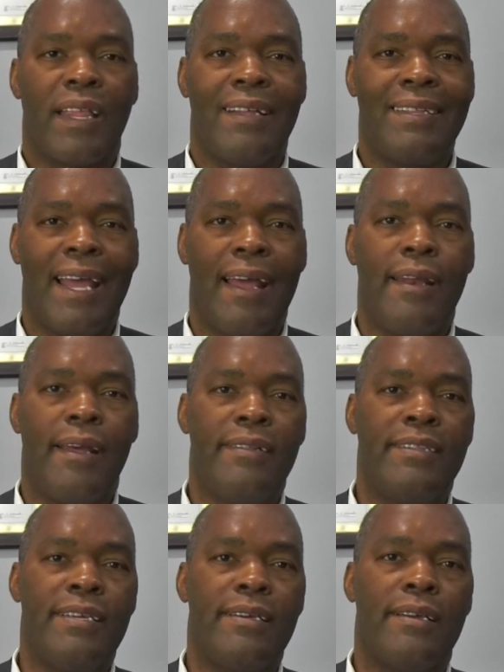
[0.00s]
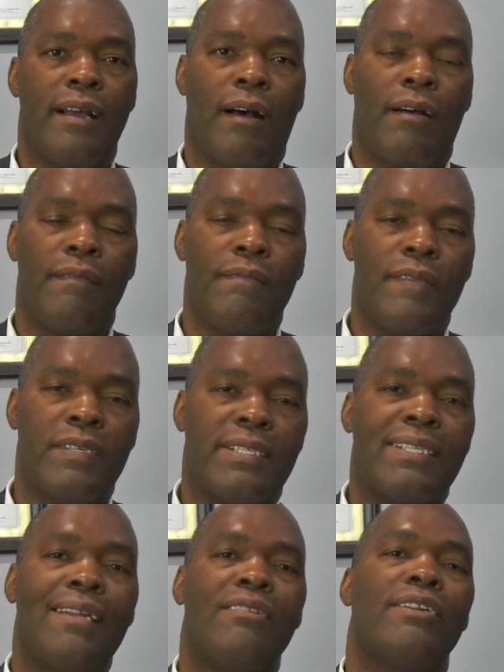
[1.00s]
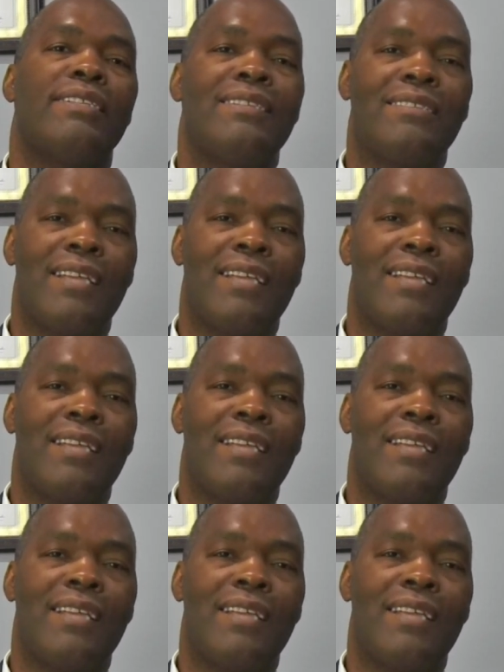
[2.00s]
than the standard